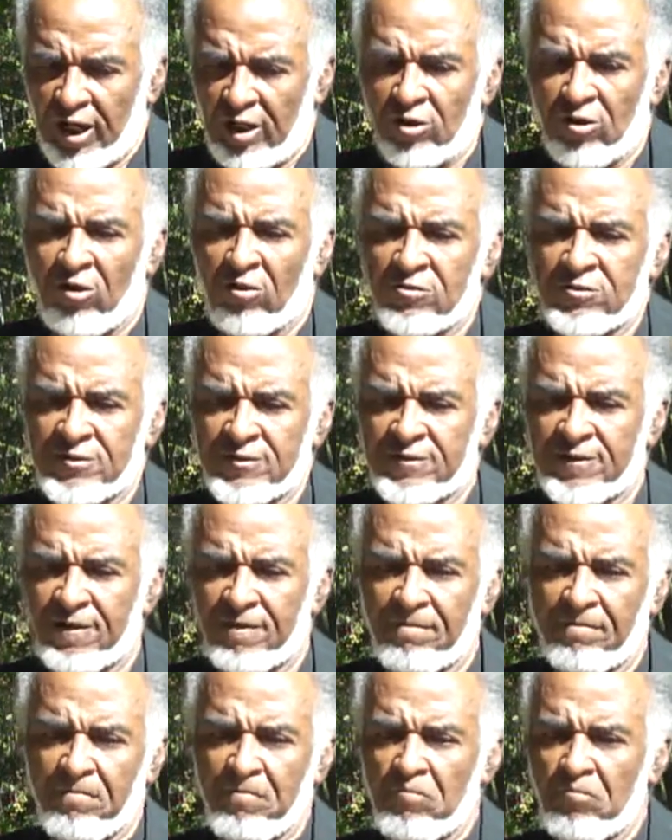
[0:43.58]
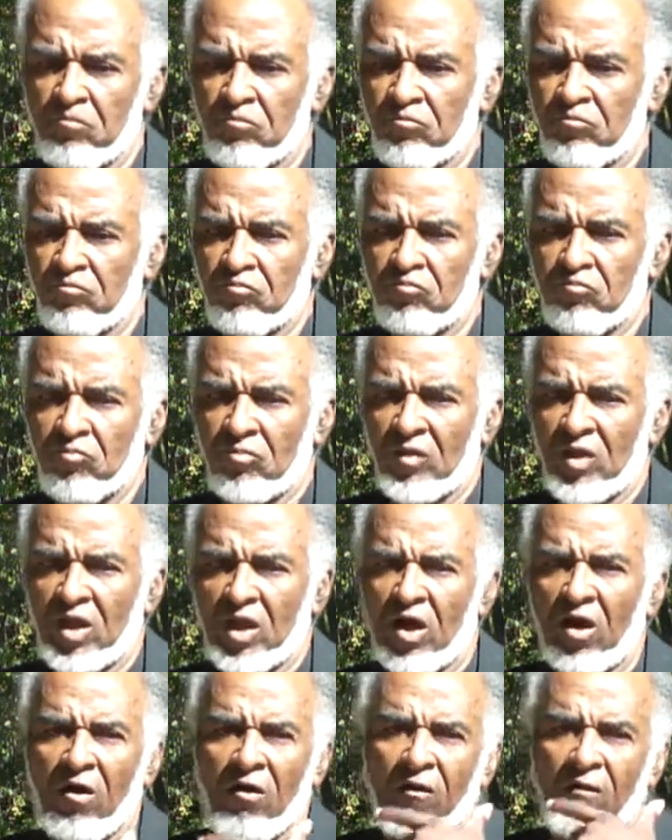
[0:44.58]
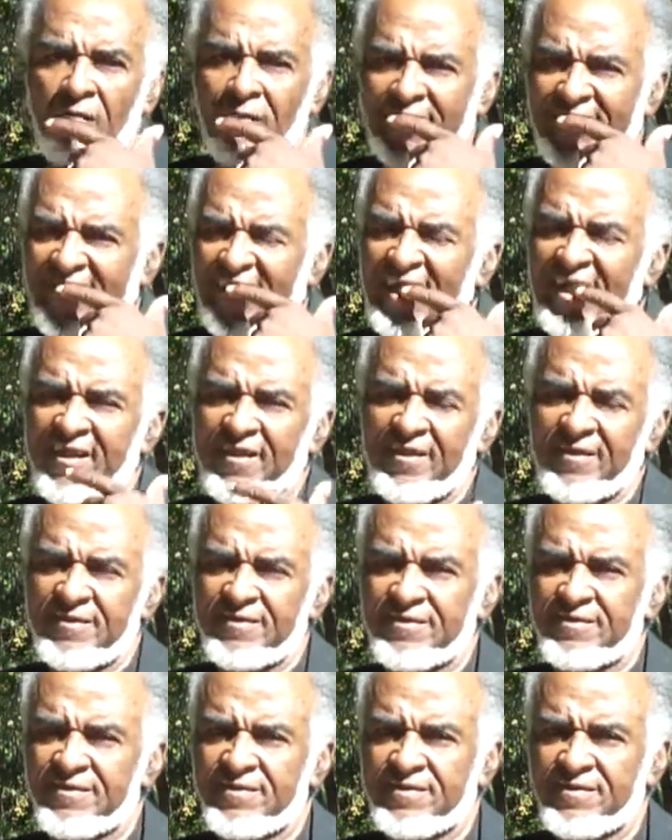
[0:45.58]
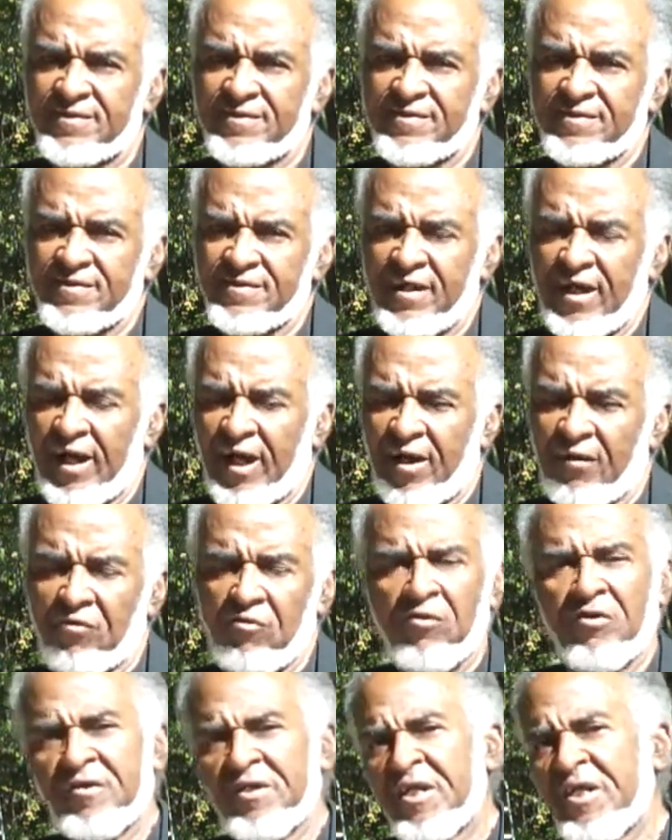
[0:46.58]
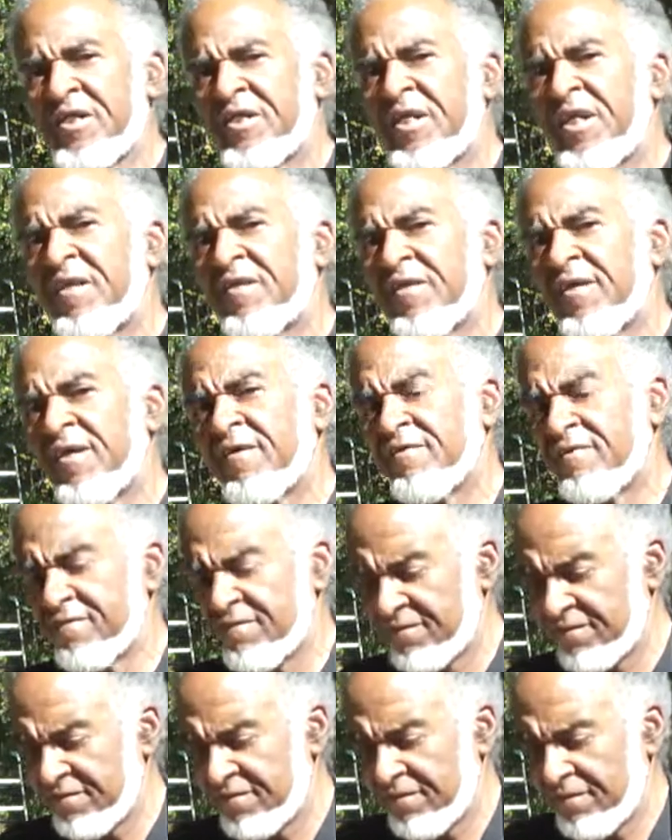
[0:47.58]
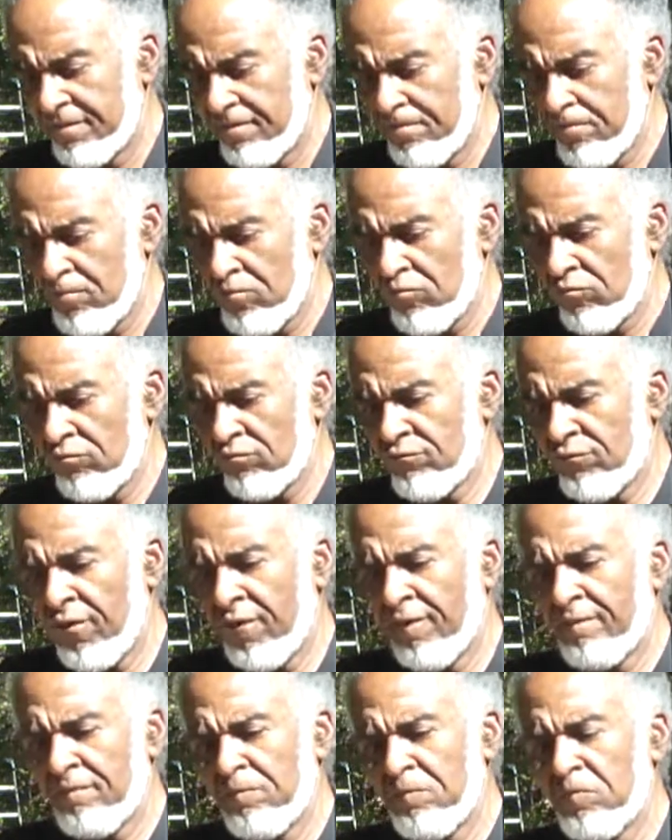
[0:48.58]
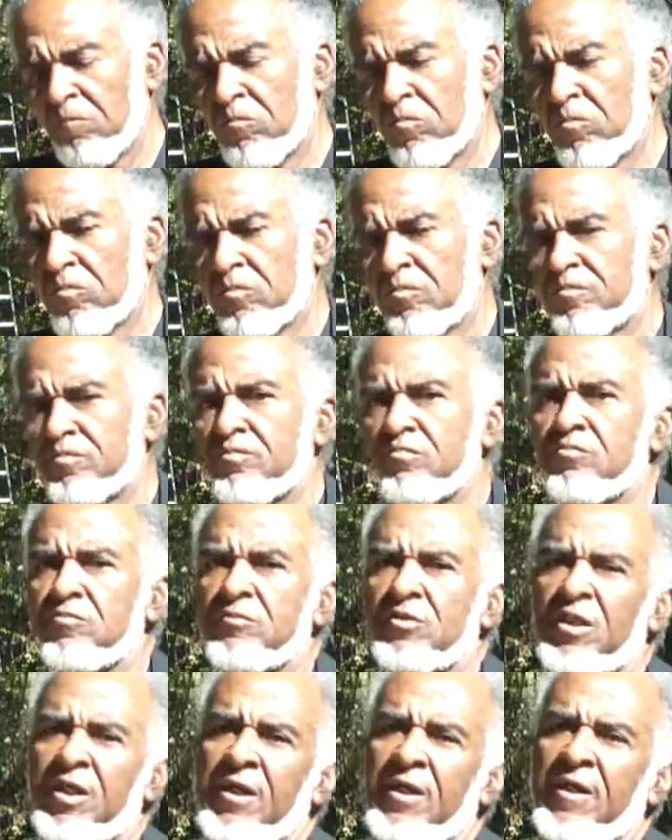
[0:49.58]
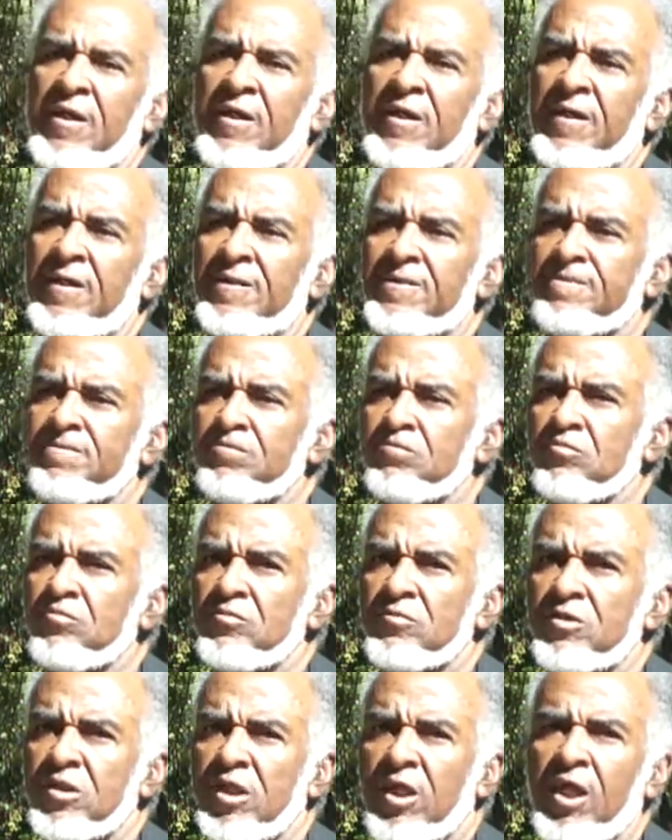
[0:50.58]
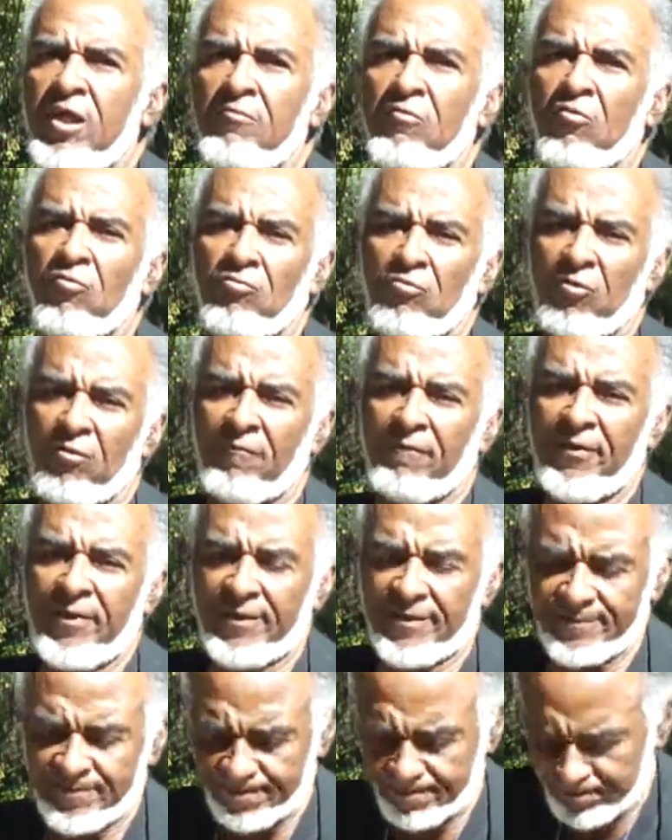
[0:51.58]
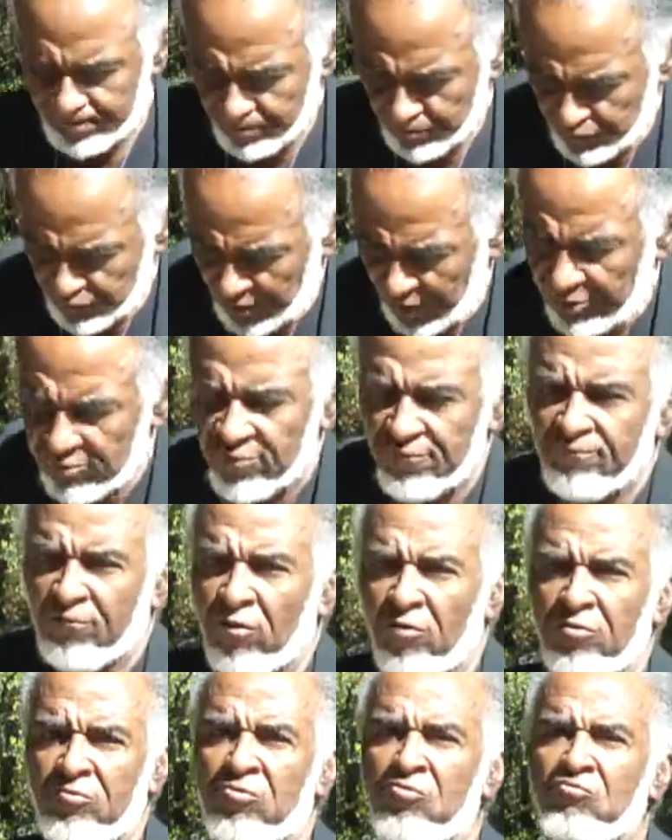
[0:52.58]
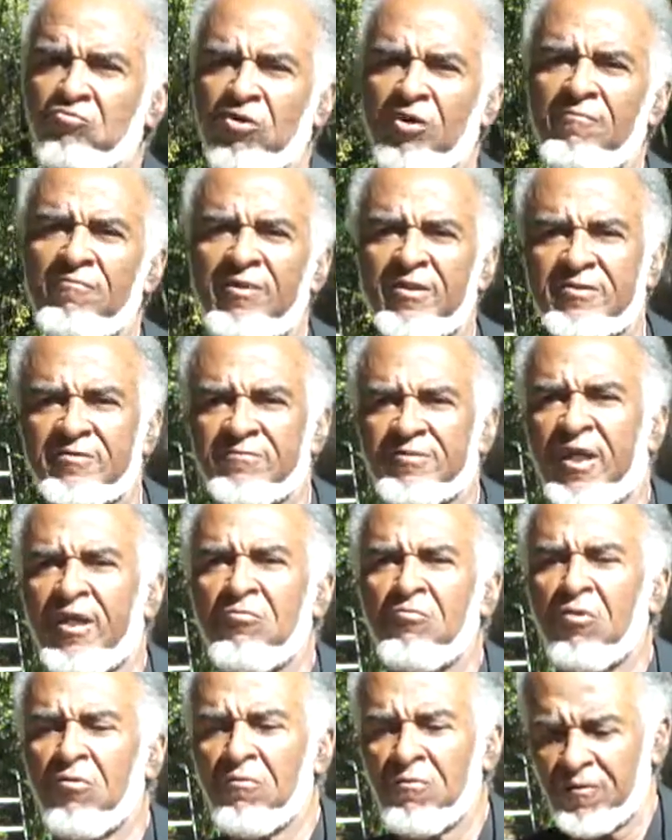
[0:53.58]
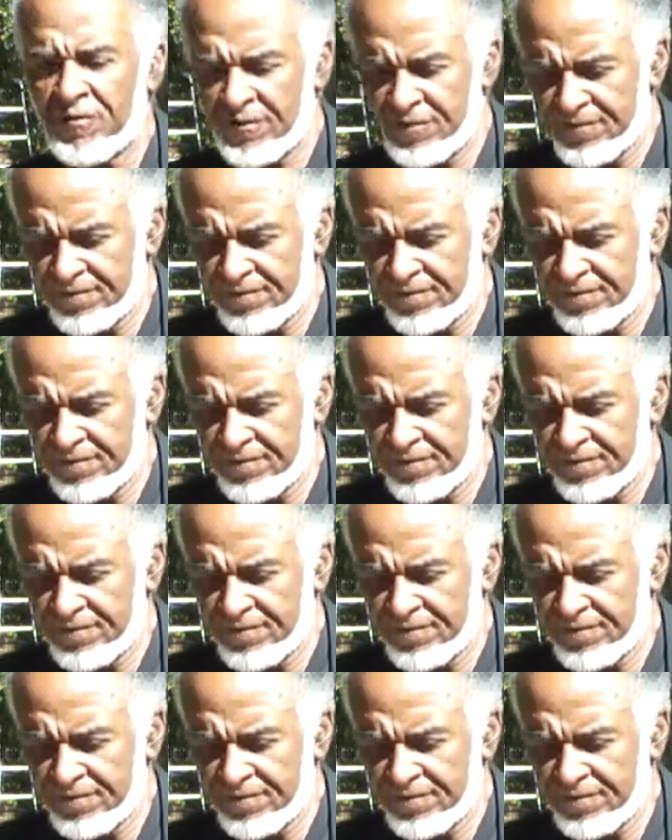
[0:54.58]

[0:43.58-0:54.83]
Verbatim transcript: I lost all my teeth. Got 13 teeth left from the chemotherapy. took 42 treatments of chemo,